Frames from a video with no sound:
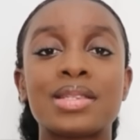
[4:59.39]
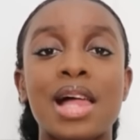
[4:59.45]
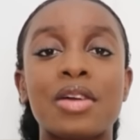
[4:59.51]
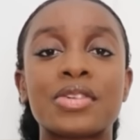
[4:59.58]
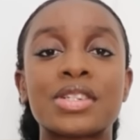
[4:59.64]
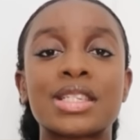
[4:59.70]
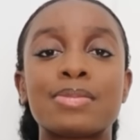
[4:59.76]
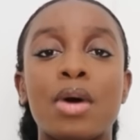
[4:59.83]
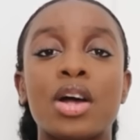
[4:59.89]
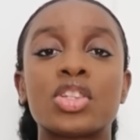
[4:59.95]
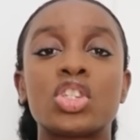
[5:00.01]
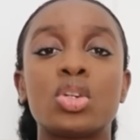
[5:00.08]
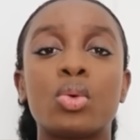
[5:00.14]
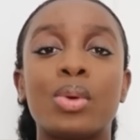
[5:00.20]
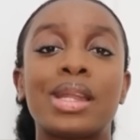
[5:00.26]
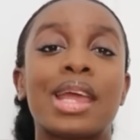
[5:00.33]
I'll respond
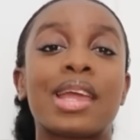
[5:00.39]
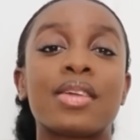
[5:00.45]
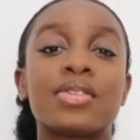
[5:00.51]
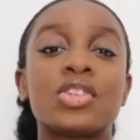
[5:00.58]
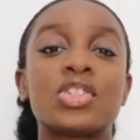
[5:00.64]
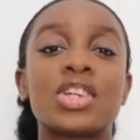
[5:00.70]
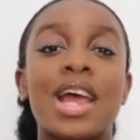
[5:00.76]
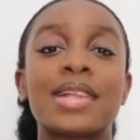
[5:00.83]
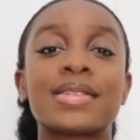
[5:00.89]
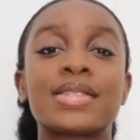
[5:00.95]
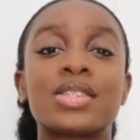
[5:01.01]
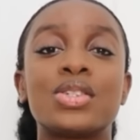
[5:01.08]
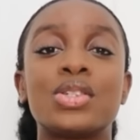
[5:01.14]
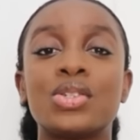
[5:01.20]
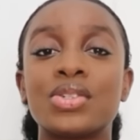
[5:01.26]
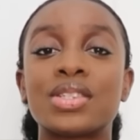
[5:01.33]
to you when I get the chance
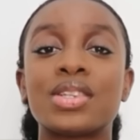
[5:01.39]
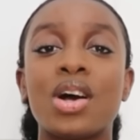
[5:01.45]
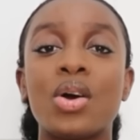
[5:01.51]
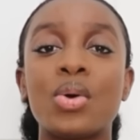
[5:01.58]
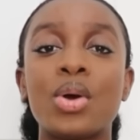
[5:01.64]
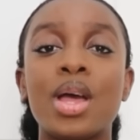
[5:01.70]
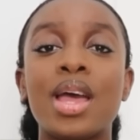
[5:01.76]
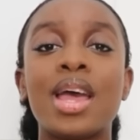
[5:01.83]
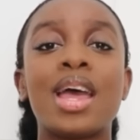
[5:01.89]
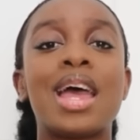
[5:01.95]
to do so.